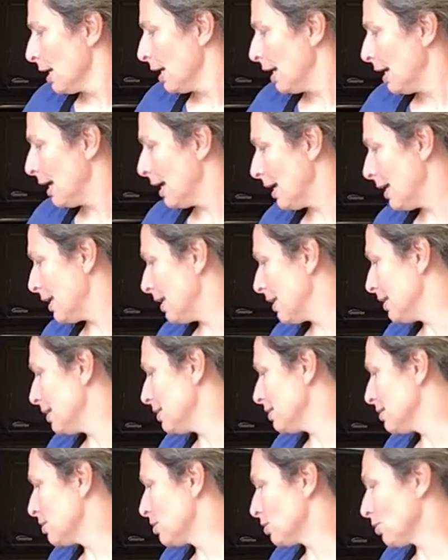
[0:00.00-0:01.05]

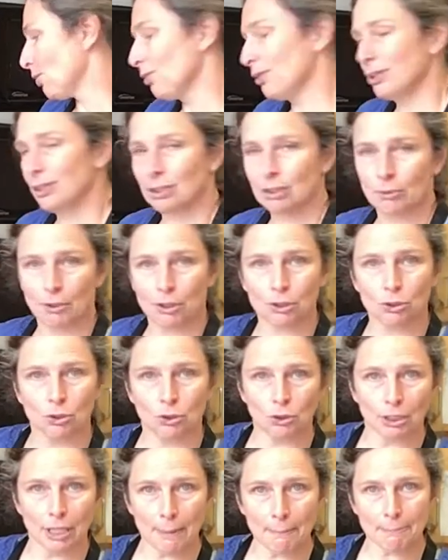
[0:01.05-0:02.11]
And so you want no
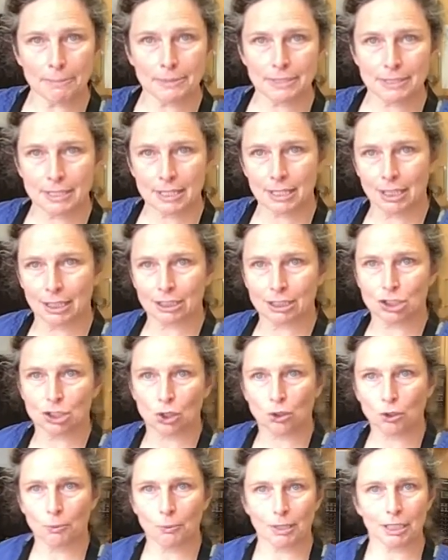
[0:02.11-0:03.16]
lumps? I'll show
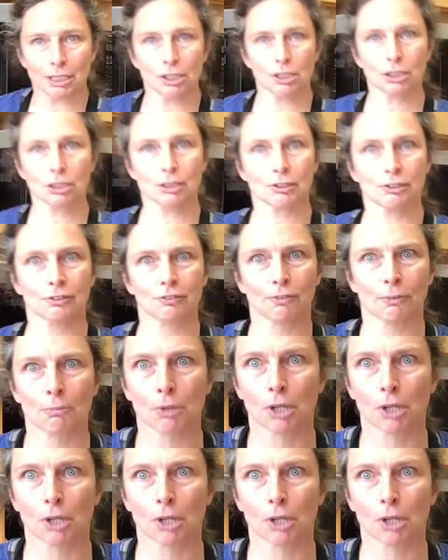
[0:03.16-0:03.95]
you what it looks from